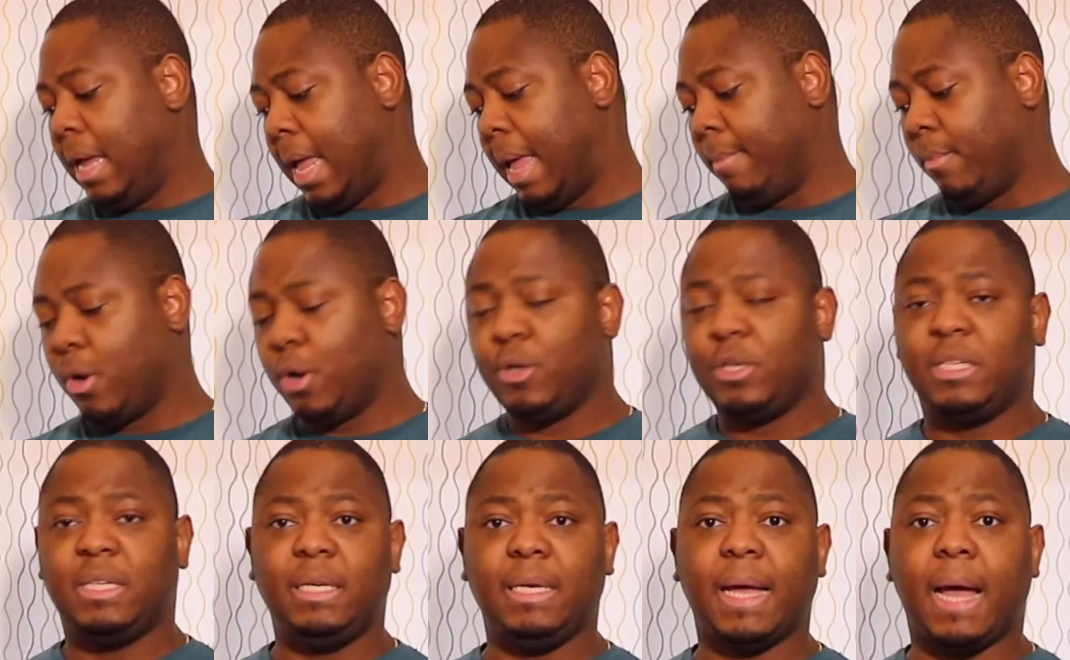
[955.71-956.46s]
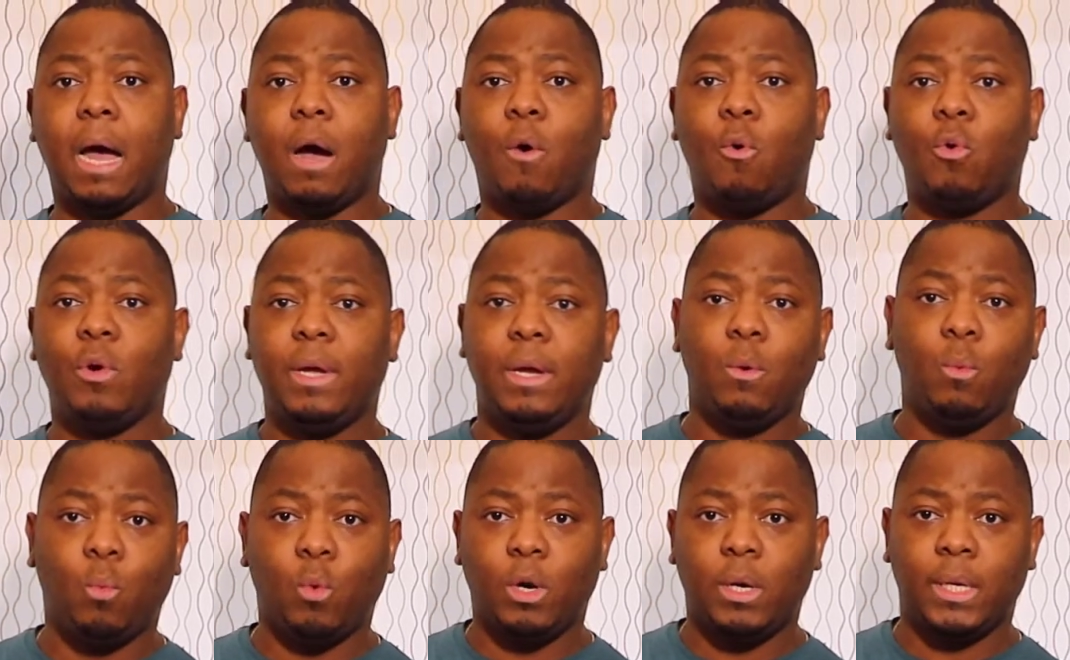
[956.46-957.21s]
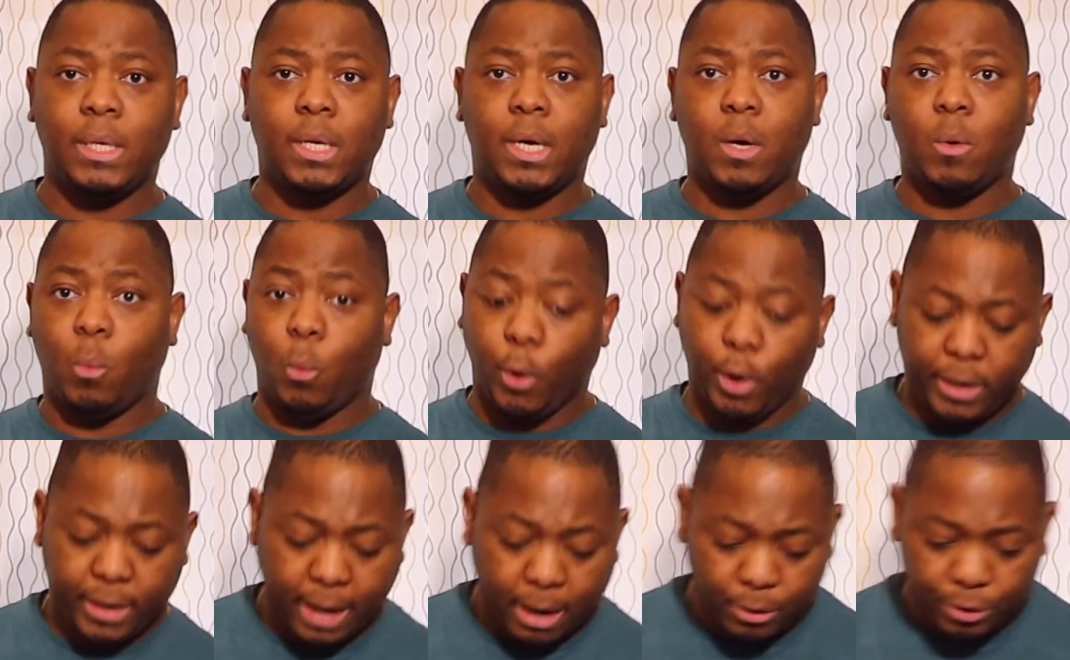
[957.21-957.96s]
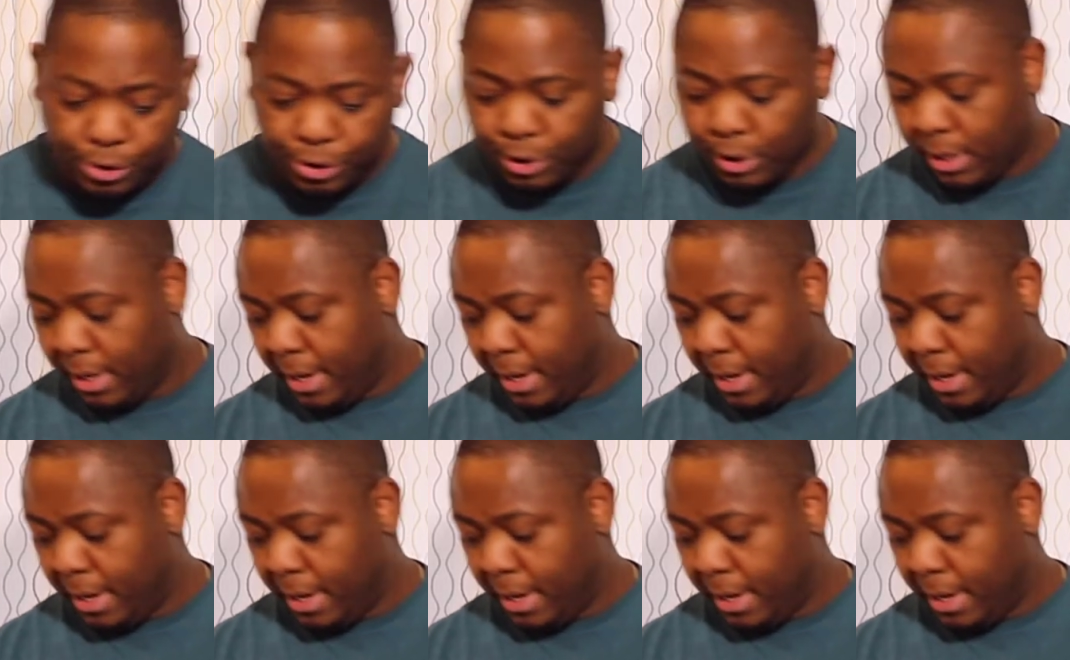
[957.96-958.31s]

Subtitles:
I'm gonna see how it will work out.